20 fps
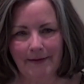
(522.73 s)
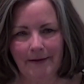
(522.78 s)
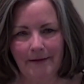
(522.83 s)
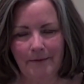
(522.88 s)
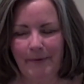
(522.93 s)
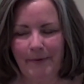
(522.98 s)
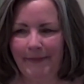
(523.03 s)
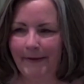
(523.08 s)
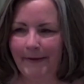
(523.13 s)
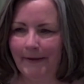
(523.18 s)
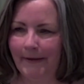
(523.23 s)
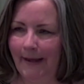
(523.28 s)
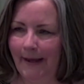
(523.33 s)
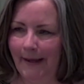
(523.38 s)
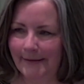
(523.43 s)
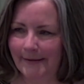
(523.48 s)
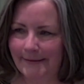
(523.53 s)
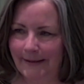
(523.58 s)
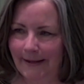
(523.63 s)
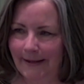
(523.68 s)
Put the
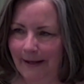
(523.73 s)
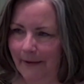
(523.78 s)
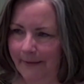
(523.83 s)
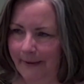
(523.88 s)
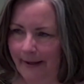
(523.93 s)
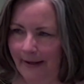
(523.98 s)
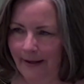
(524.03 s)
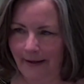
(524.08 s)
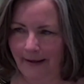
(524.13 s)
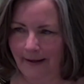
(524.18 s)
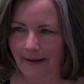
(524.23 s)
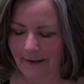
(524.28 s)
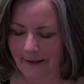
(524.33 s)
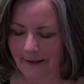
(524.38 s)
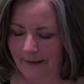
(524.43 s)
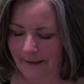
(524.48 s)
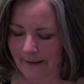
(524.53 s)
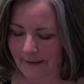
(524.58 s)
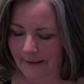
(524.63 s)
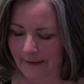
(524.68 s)
glass down,
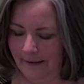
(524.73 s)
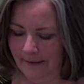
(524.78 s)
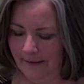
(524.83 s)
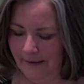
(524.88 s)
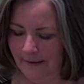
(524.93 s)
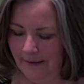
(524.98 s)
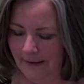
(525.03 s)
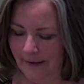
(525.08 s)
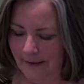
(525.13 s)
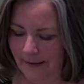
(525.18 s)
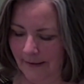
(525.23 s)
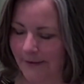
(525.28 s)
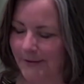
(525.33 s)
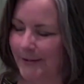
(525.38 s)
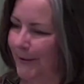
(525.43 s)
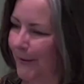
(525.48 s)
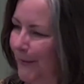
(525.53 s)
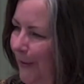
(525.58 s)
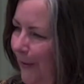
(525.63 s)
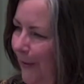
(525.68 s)
Hannah. There's
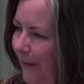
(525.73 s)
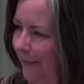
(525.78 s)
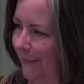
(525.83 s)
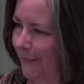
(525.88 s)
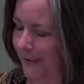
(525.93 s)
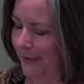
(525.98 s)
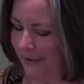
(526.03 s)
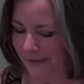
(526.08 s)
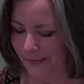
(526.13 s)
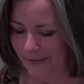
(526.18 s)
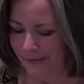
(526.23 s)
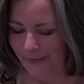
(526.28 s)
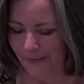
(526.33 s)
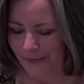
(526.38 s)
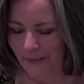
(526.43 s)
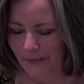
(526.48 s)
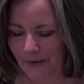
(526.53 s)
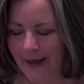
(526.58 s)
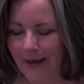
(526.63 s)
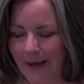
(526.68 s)
no call for
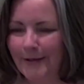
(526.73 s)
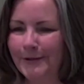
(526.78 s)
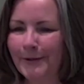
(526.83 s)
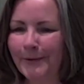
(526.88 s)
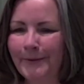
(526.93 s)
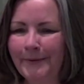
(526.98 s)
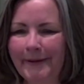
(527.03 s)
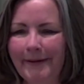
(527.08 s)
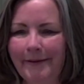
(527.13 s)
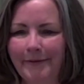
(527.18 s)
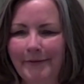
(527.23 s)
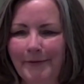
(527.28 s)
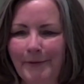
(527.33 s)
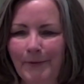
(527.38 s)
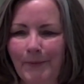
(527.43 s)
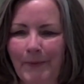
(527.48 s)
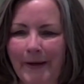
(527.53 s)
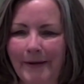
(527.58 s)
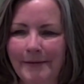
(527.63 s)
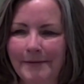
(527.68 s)
you. Don't even
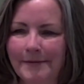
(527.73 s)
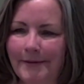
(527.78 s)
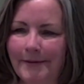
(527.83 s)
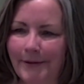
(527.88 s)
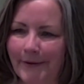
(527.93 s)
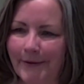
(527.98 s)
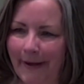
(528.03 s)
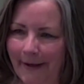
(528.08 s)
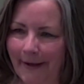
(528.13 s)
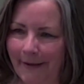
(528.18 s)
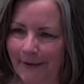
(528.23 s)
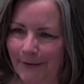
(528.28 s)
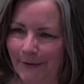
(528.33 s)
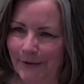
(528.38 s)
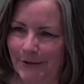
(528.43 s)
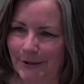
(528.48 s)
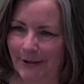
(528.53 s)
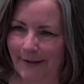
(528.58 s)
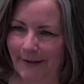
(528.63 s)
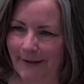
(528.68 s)
waste your
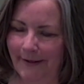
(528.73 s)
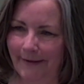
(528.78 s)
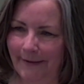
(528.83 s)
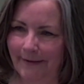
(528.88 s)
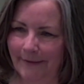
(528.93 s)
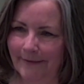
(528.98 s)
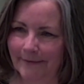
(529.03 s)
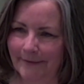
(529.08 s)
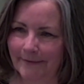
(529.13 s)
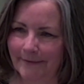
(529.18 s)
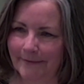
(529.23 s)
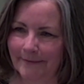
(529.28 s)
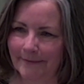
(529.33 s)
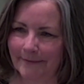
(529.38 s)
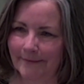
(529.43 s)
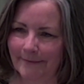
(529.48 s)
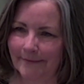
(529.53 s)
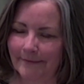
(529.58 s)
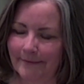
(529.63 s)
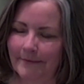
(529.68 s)
energy.
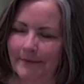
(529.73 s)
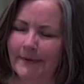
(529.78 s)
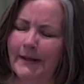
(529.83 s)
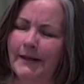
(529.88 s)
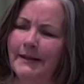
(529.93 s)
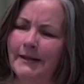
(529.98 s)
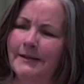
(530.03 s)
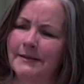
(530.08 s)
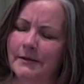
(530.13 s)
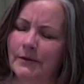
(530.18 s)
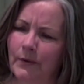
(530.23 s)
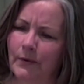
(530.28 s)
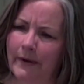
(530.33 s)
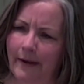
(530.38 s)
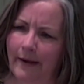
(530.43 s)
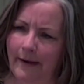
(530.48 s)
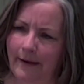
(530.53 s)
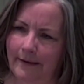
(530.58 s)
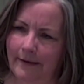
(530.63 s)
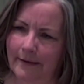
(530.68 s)
It's
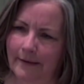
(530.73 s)
okay."